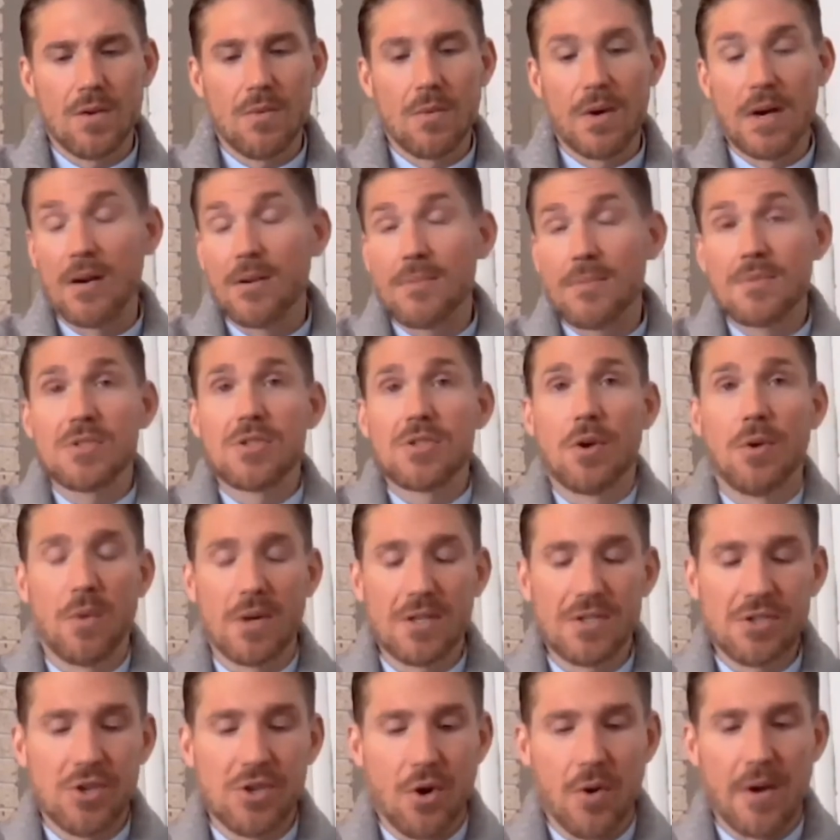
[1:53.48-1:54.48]
Well, so
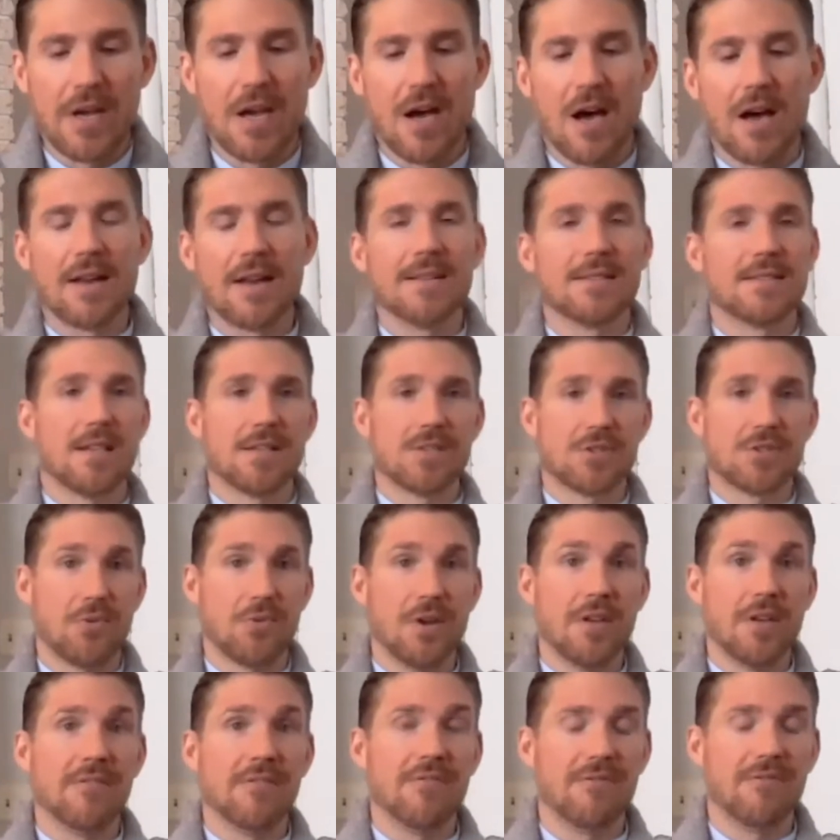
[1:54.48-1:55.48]
what's going on at
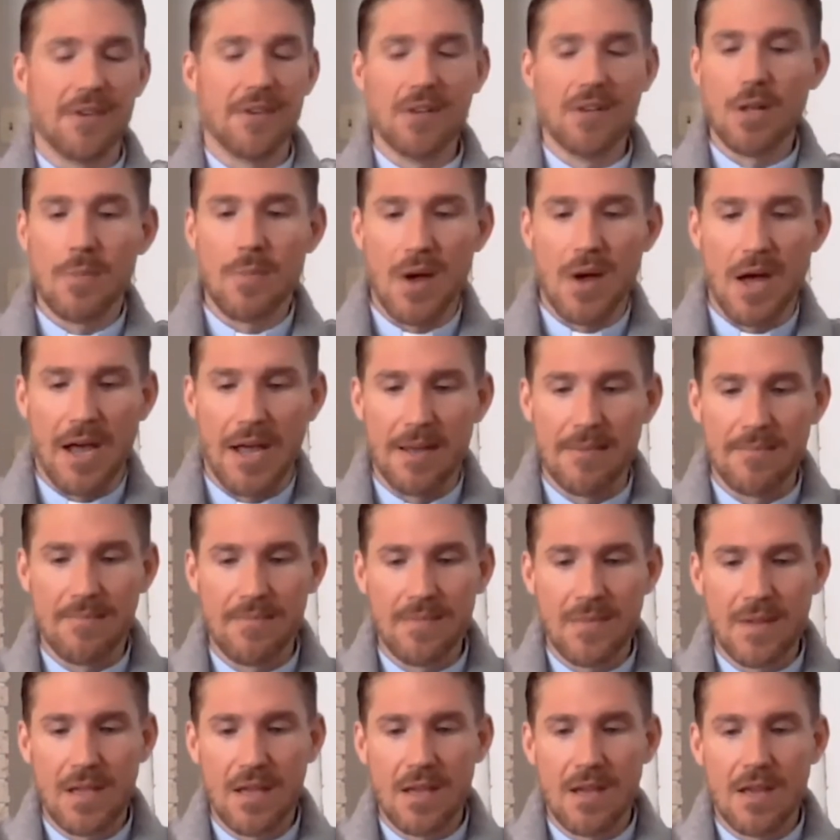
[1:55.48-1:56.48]
Caesarea Philippi?
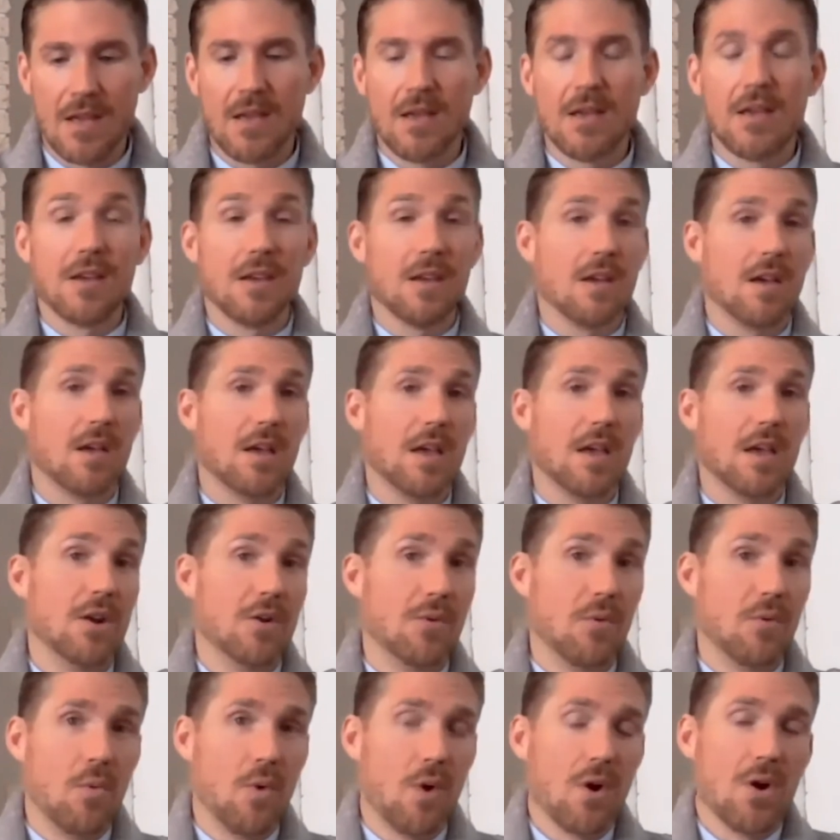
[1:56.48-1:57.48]
In
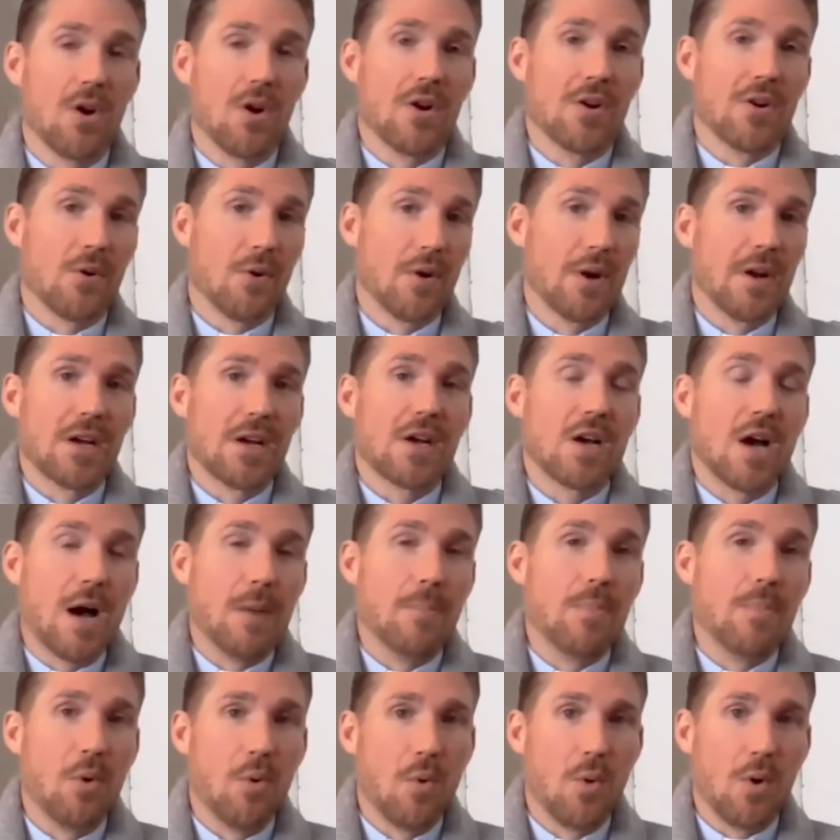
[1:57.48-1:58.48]
a word or in a
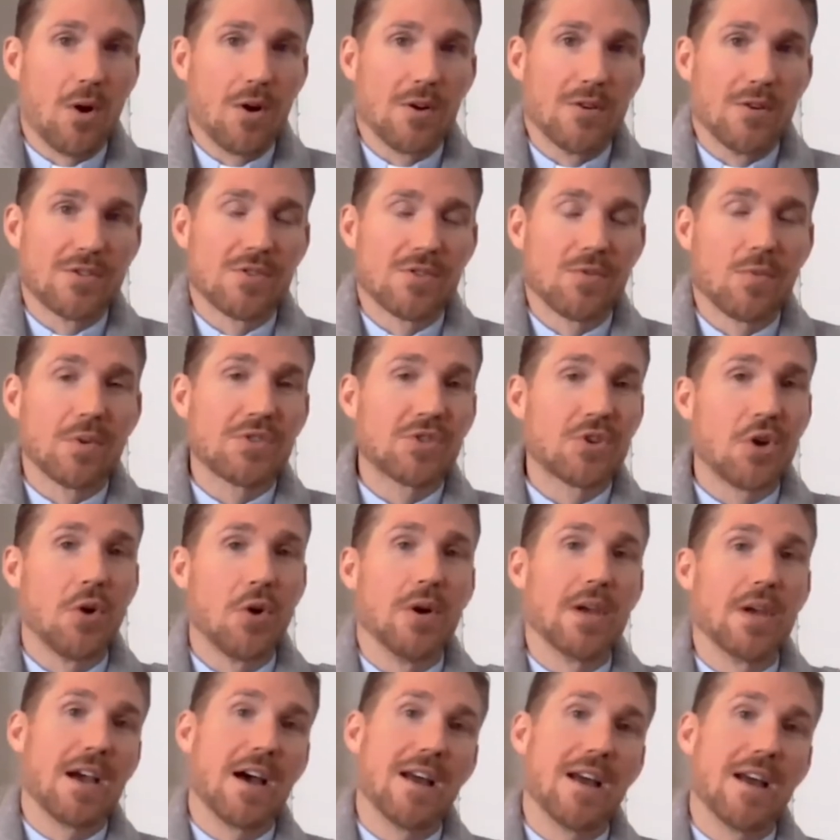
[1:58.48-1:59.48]
couple words, what's
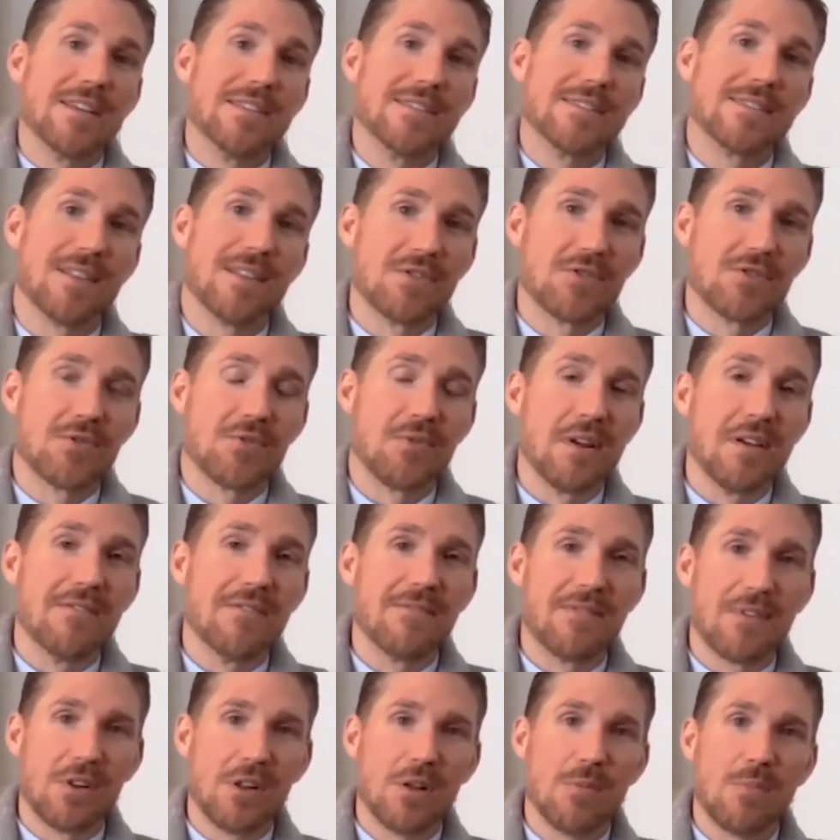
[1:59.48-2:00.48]
going on at Caesarea
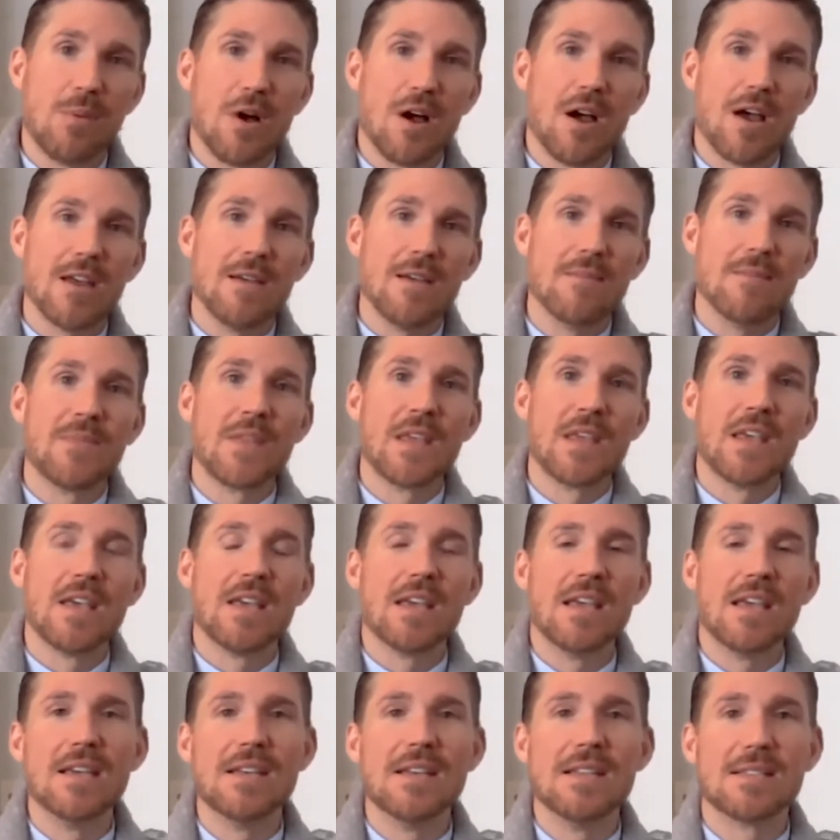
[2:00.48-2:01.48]
Philippi
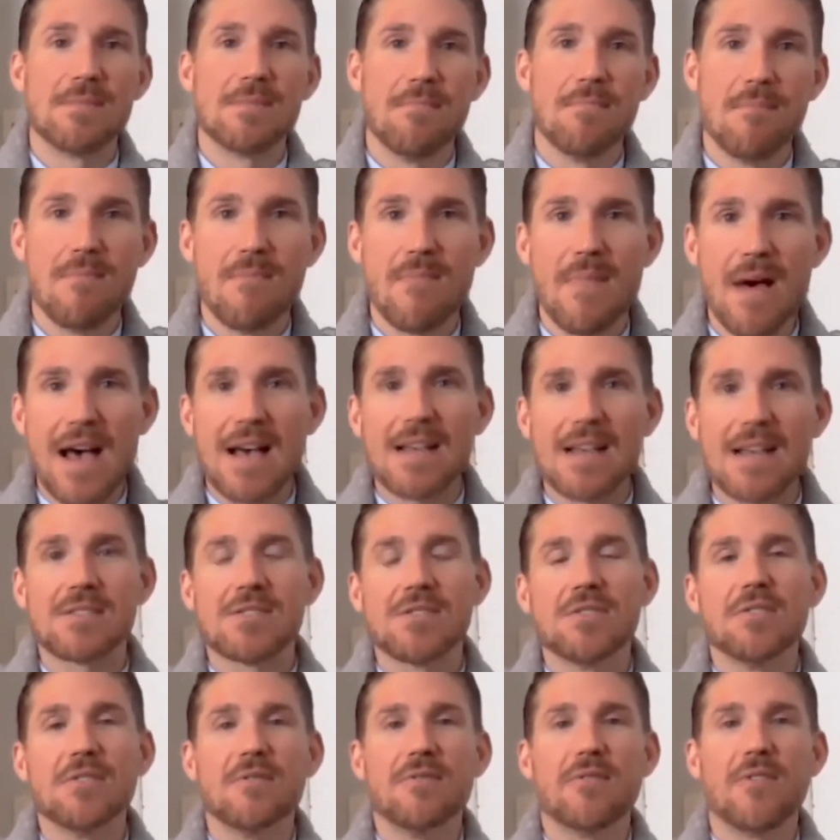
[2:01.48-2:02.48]
is
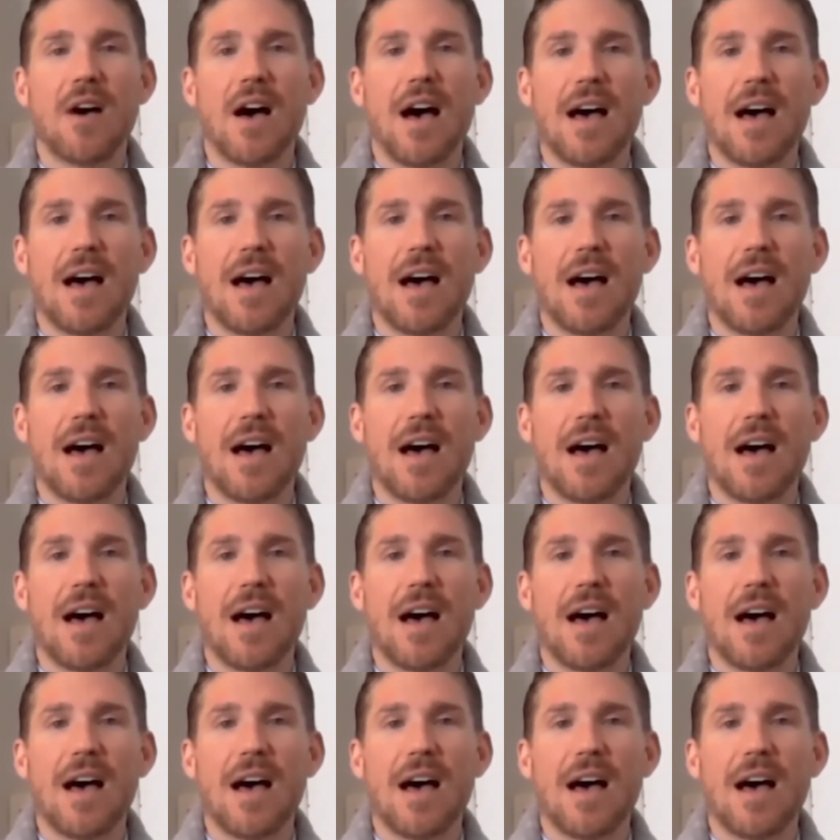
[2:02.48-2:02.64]
massive